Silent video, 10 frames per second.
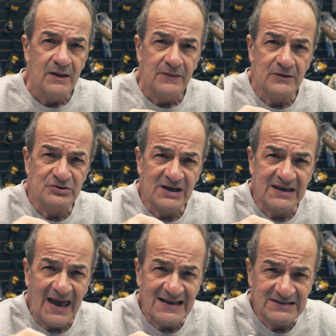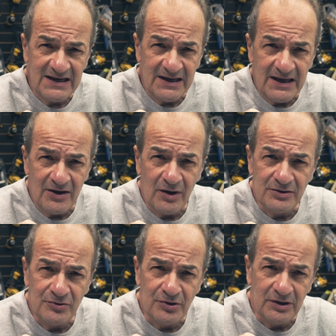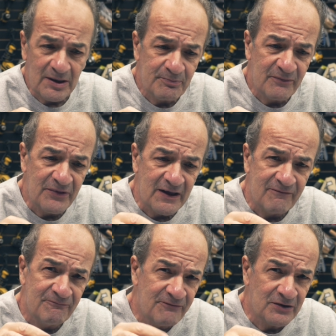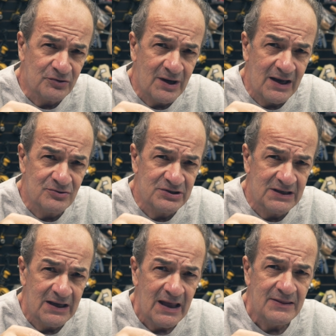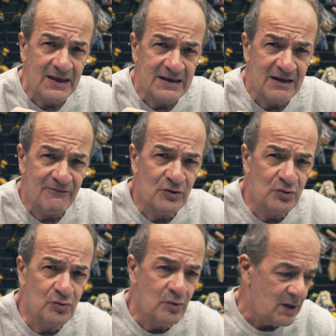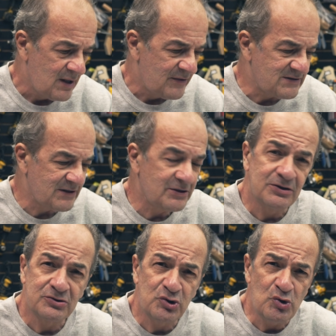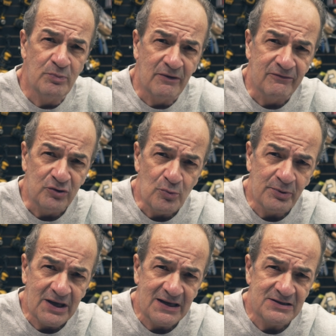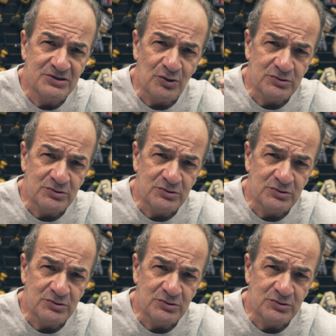There's a gasket here under the lip of the filter housing. They give you this little tube of lubricant, so